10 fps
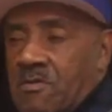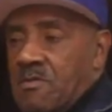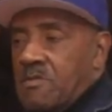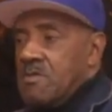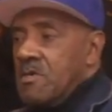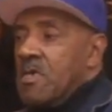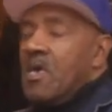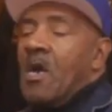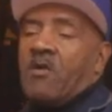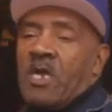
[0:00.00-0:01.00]
to add on.
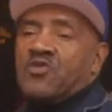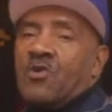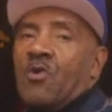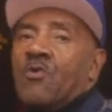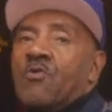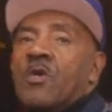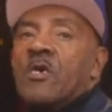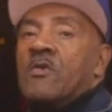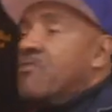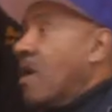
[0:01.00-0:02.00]
Okay, so
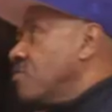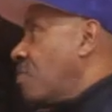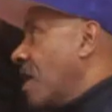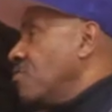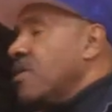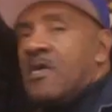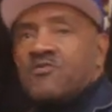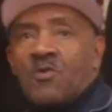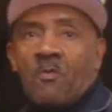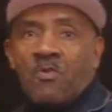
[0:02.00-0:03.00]
you already, why you there?
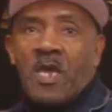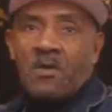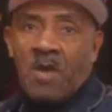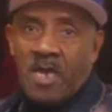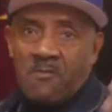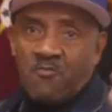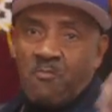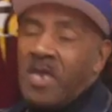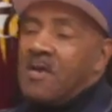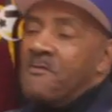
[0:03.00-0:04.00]
So I'm glad you got
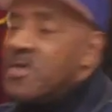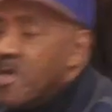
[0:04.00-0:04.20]
Infmega